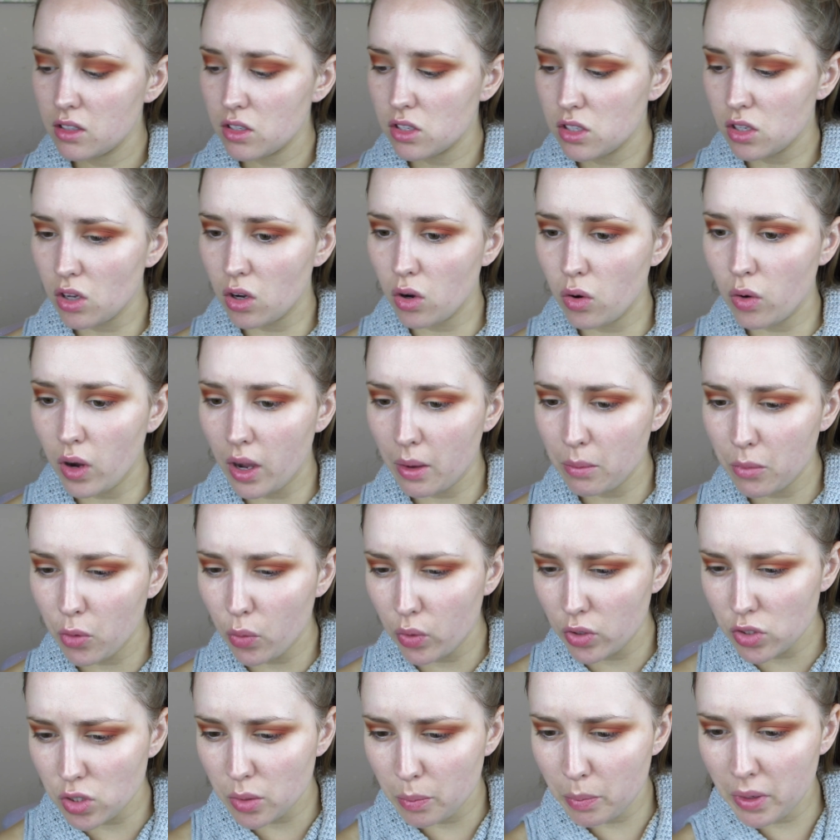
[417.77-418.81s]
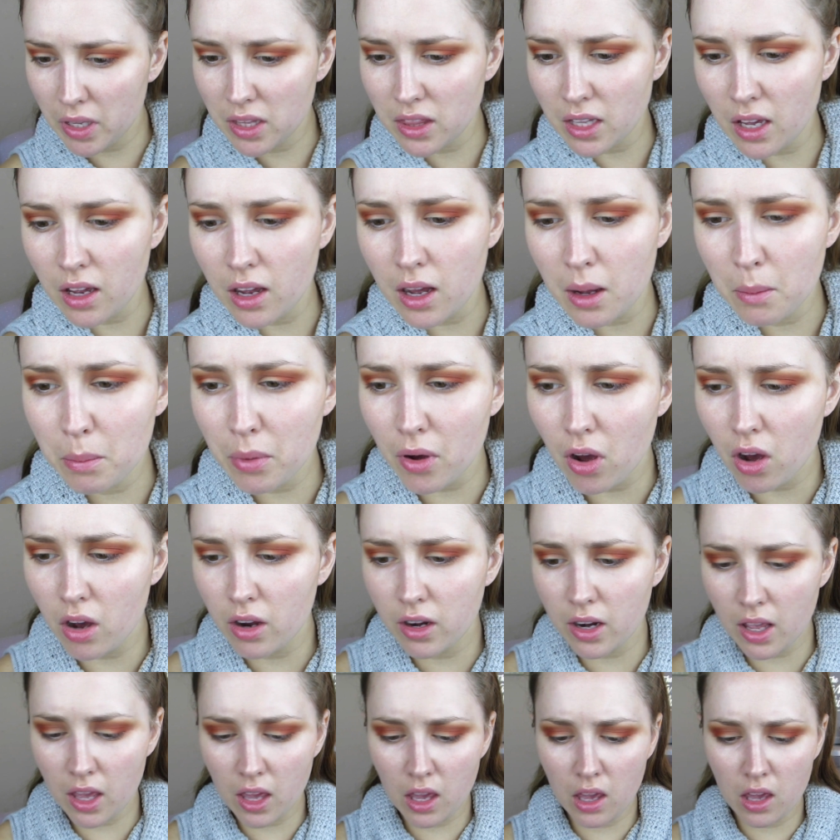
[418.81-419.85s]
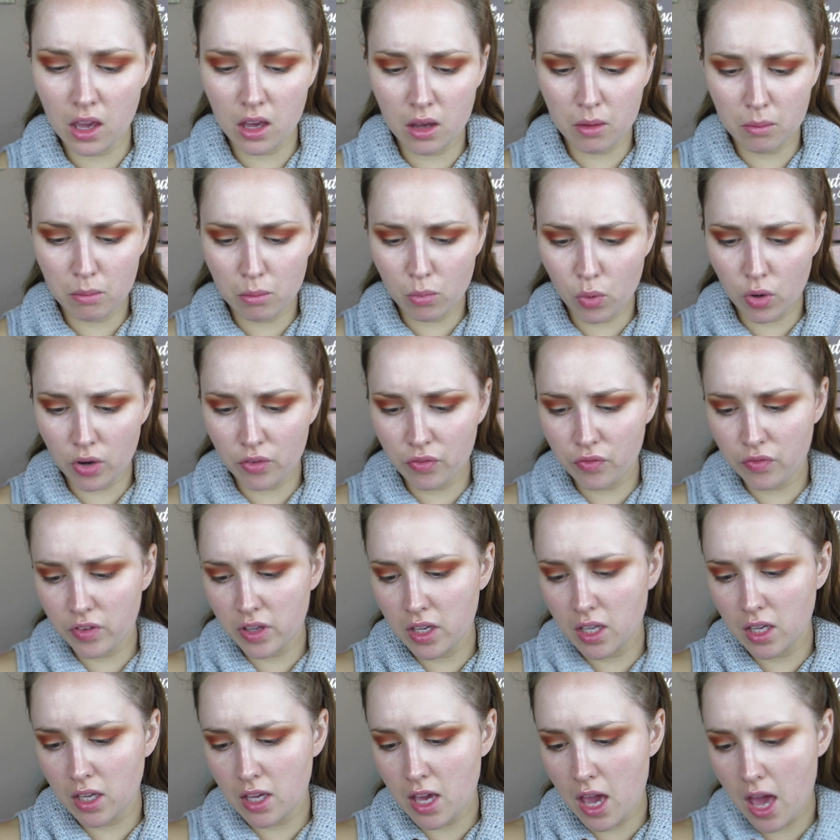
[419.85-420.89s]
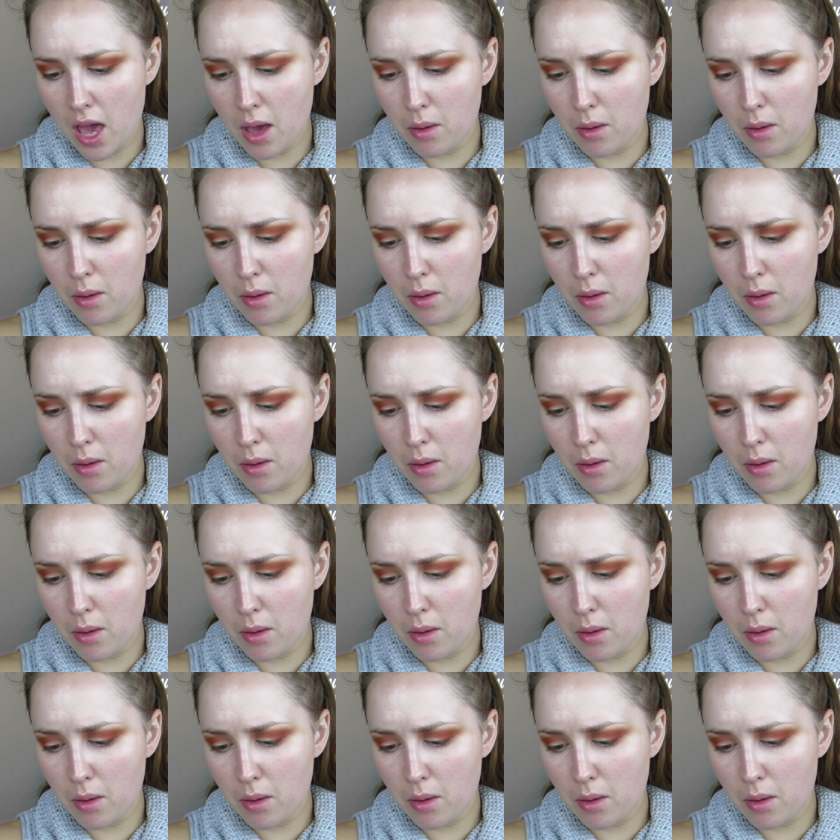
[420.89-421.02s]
So I'm going to pick that up on a Morphe